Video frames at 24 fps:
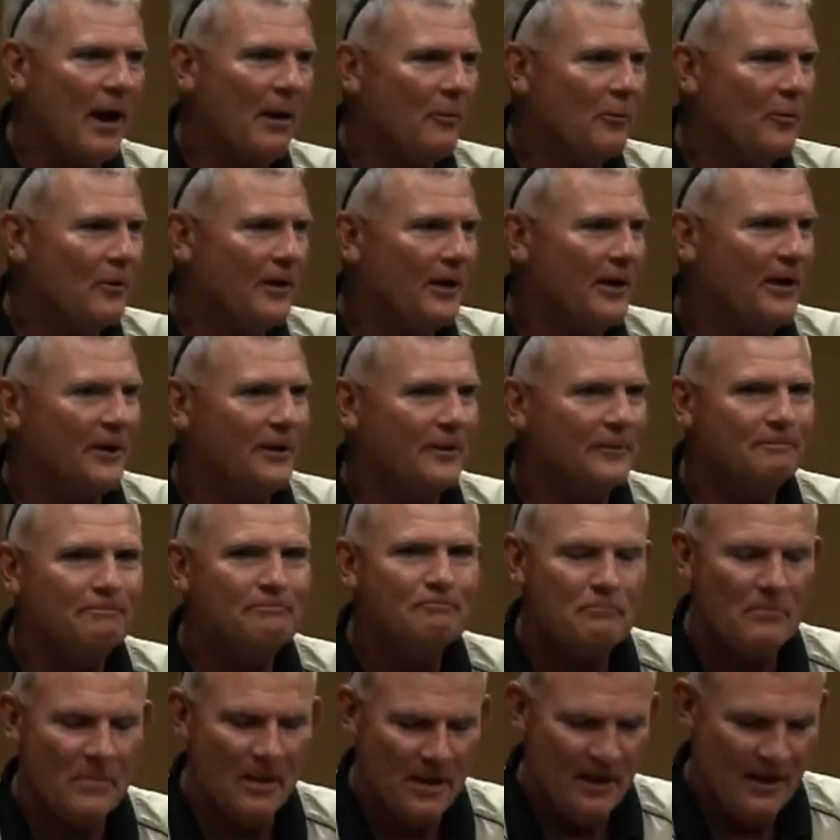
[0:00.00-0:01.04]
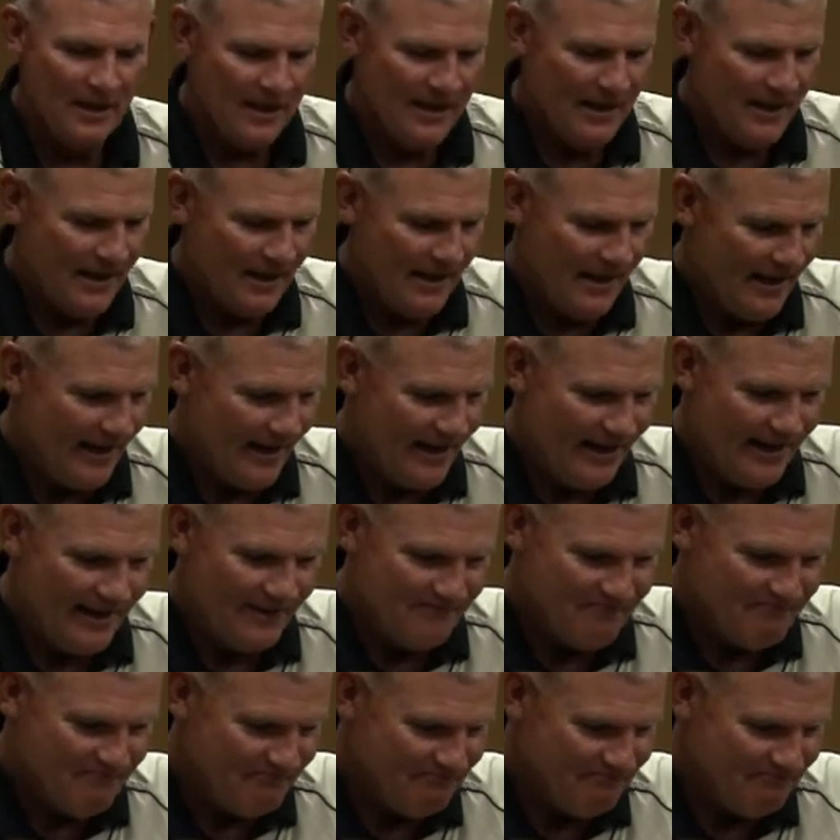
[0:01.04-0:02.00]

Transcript: we're here. I